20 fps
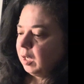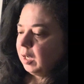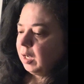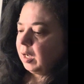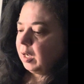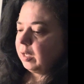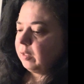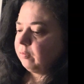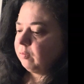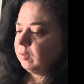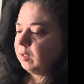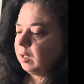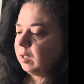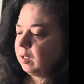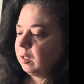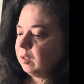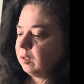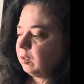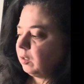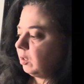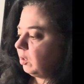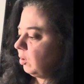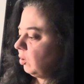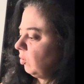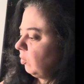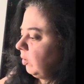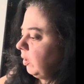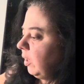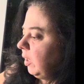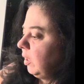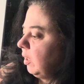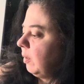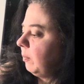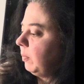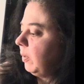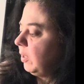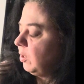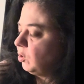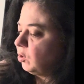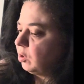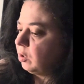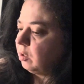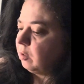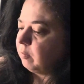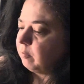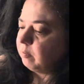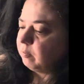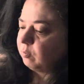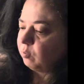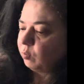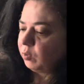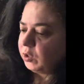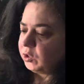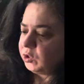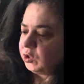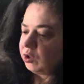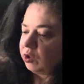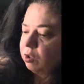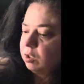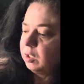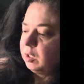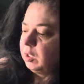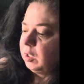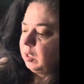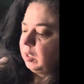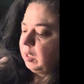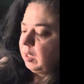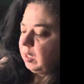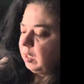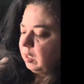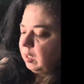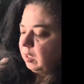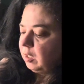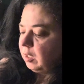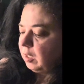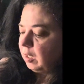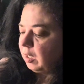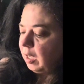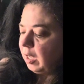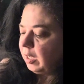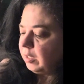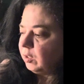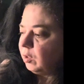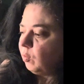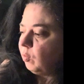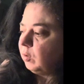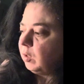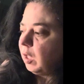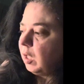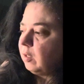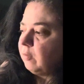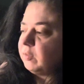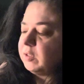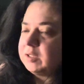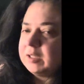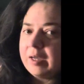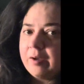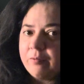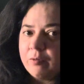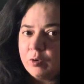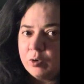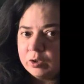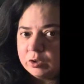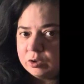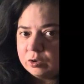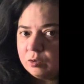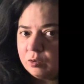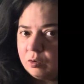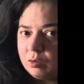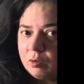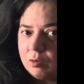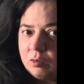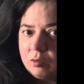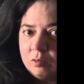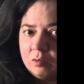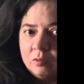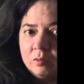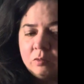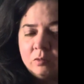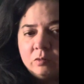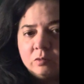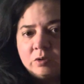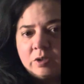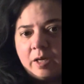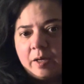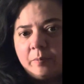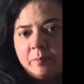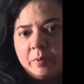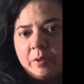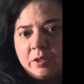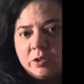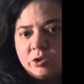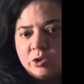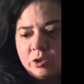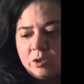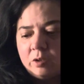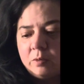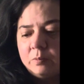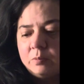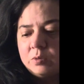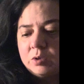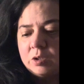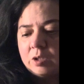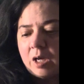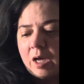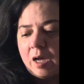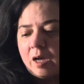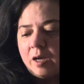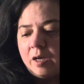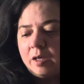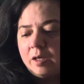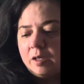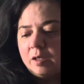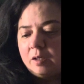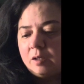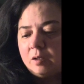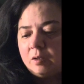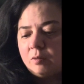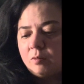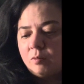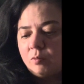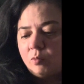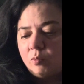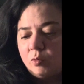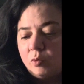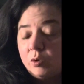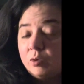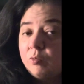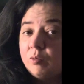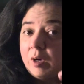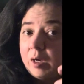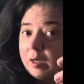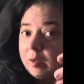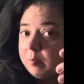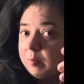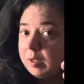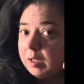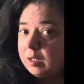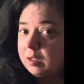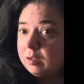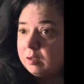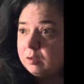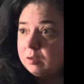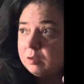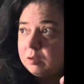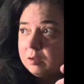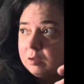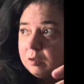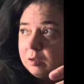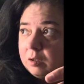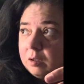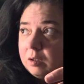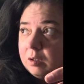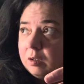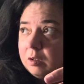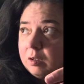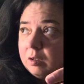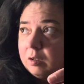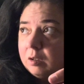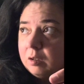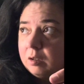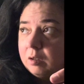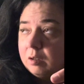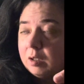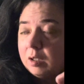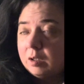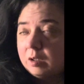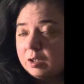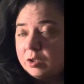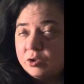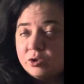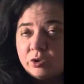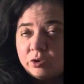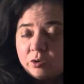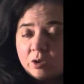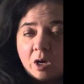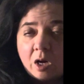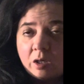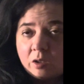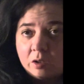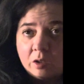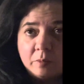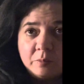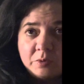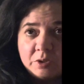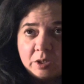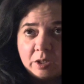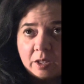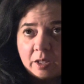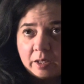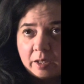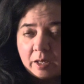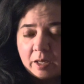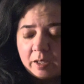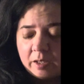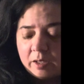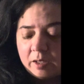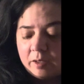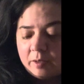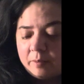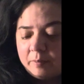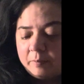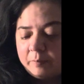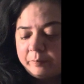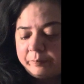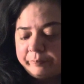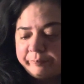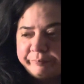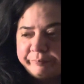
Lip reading: And then you'll need a pendulum, which I know a lot of us have crystal type pendulums. I would recommend, unless you're not clumsy like I am,